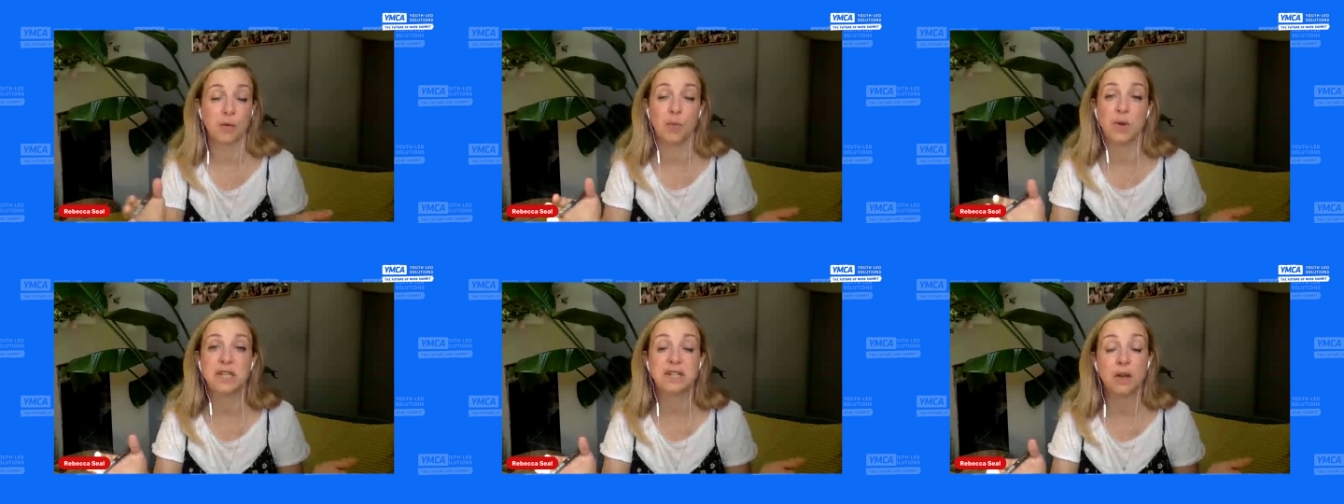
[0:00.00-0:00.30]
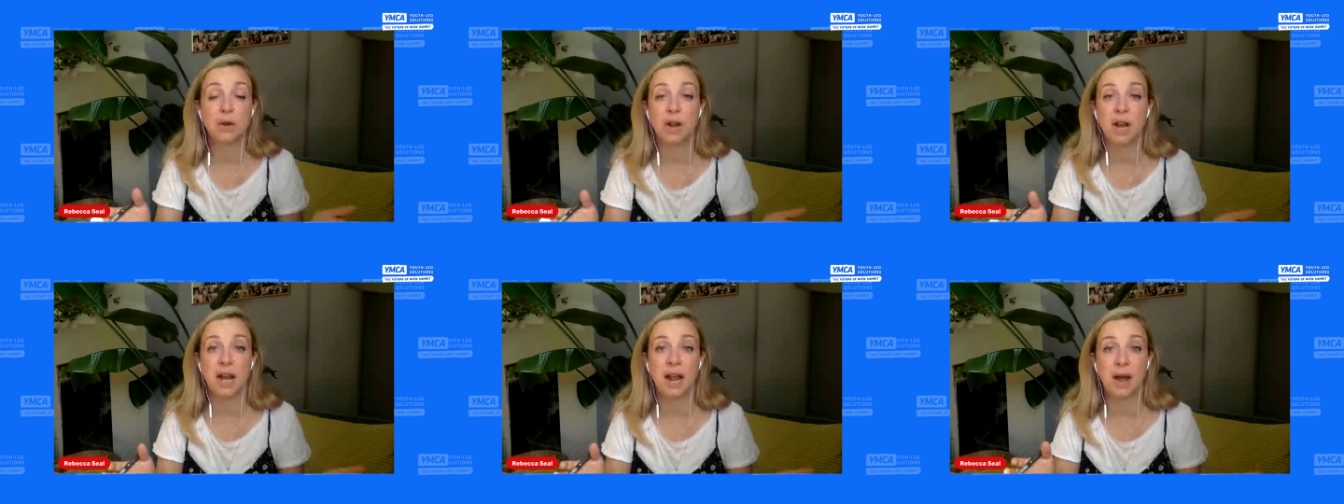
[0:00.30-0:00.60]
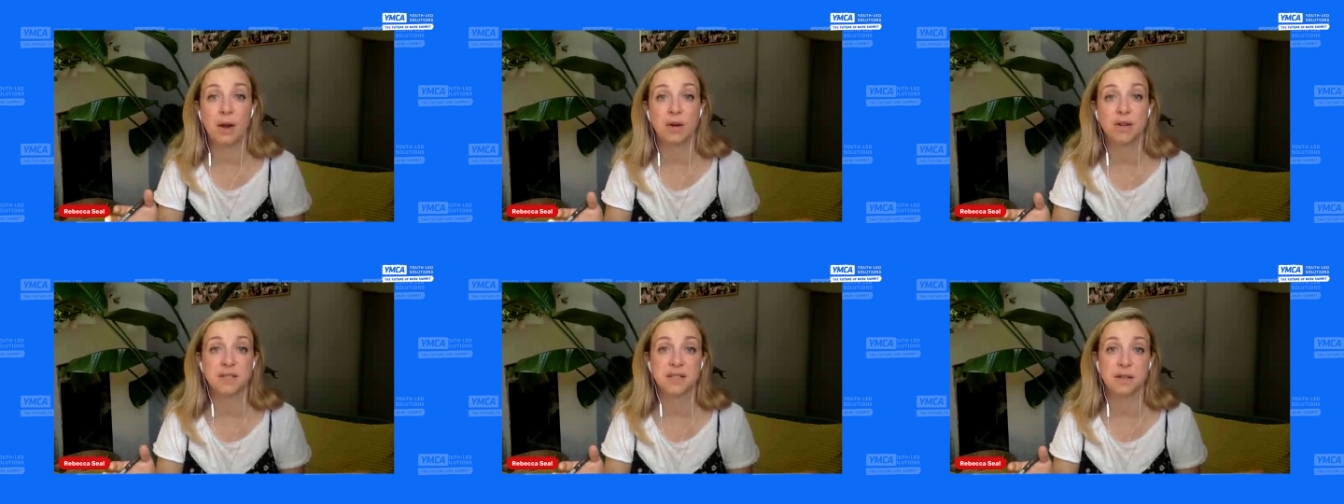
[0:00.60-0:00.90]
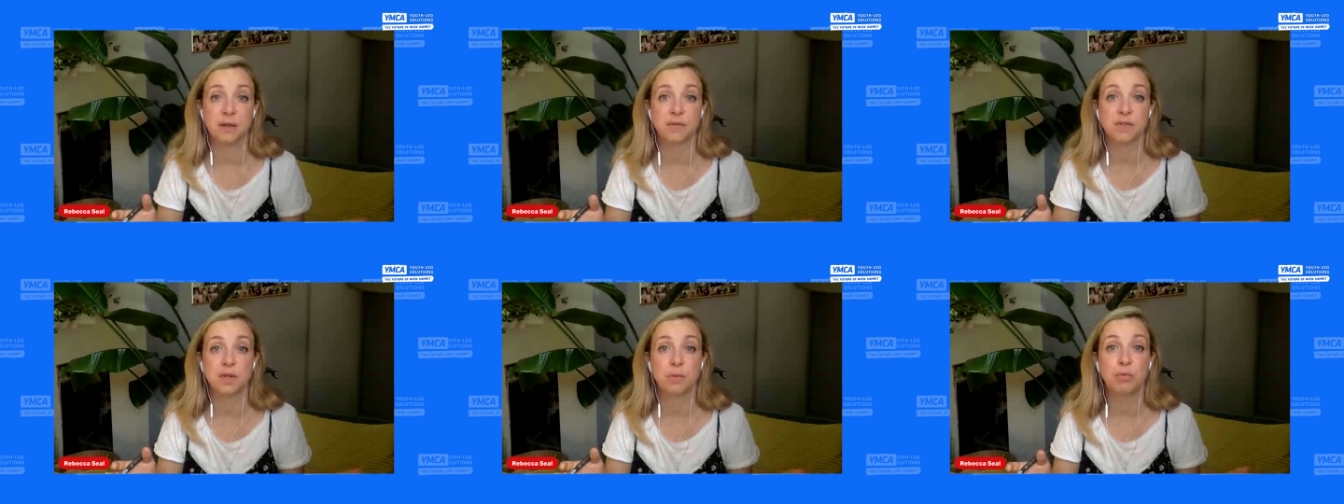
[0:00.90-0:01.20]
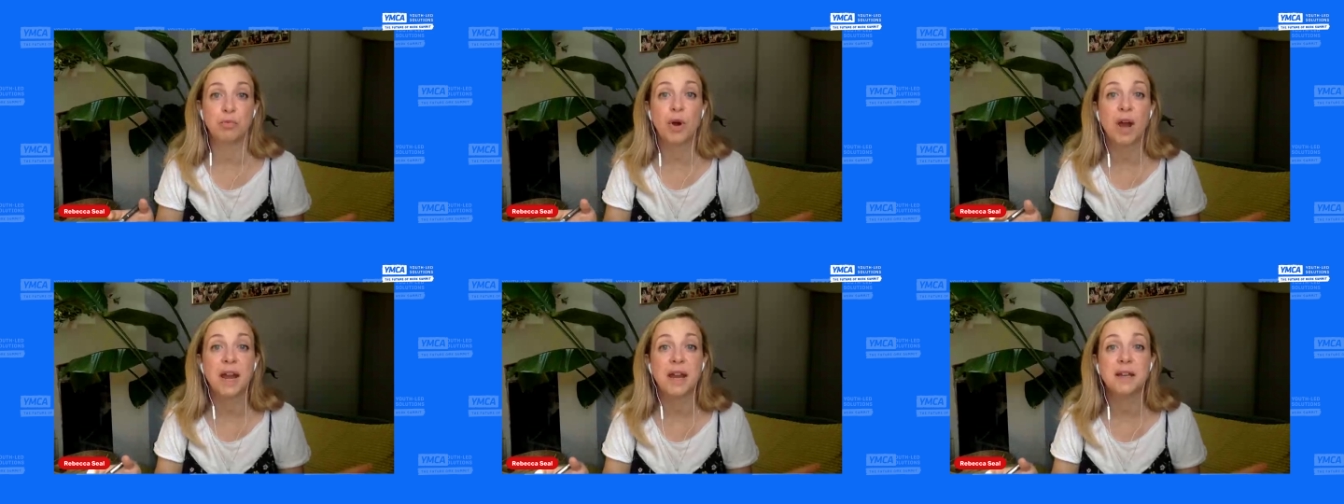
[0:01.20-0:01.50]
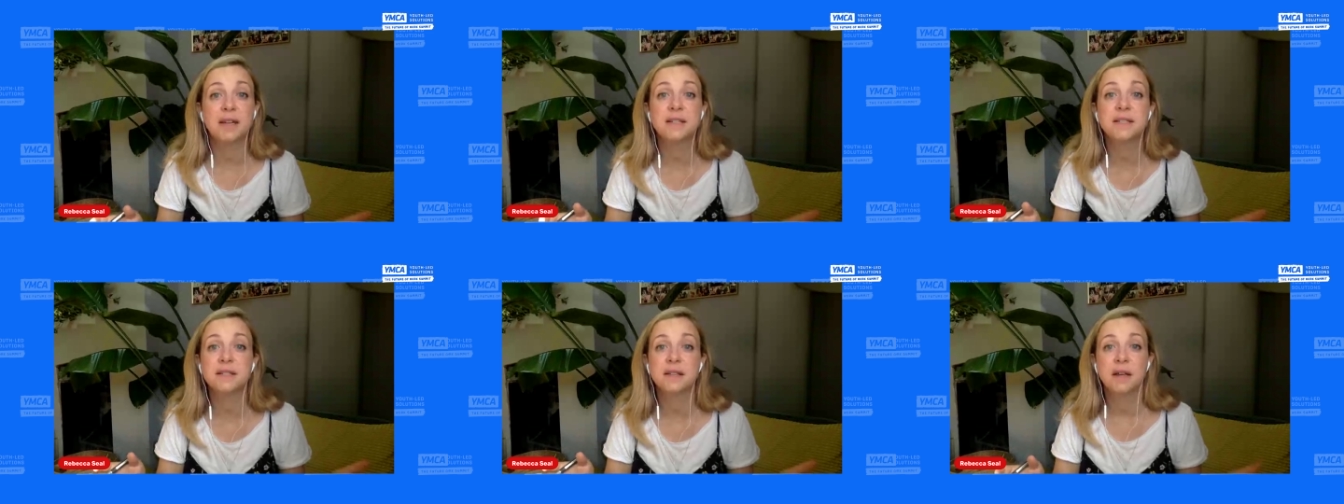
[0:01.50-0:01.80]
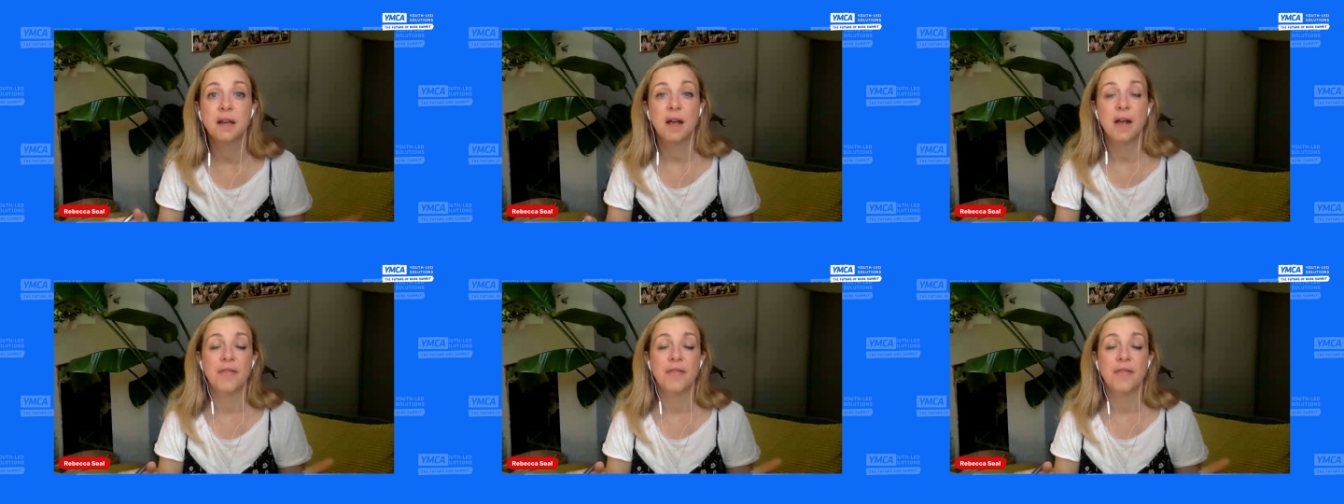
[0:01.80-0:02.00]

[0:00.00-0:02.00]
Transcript: we don't allow ourselves the breaks